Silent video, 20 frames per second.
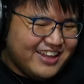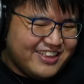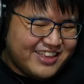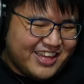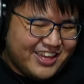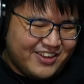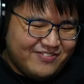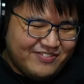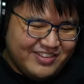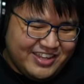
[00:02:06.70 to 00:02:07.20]

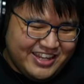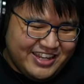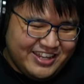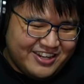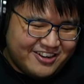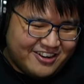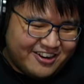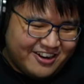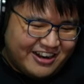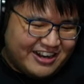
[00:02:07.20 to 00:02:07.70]
they mean
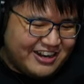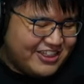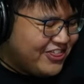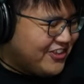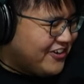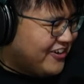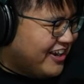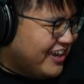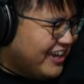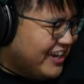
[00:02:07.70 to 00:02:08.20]
earth
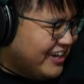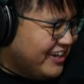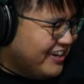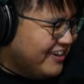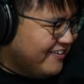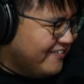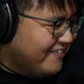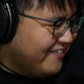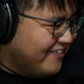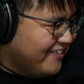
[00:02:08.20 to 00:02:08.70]
rite.
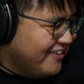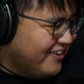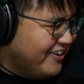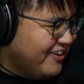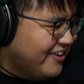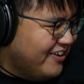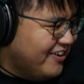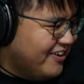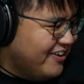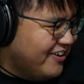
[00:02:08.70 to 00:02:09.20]

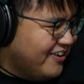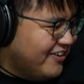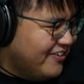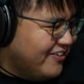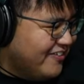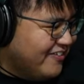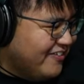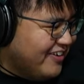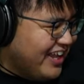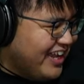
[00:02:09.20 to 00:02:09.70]

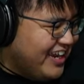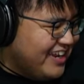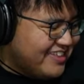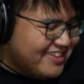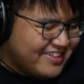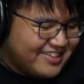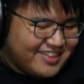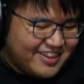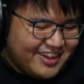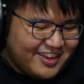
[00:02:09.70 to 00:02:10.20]
Why does it
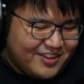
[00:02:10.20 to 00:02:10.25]
say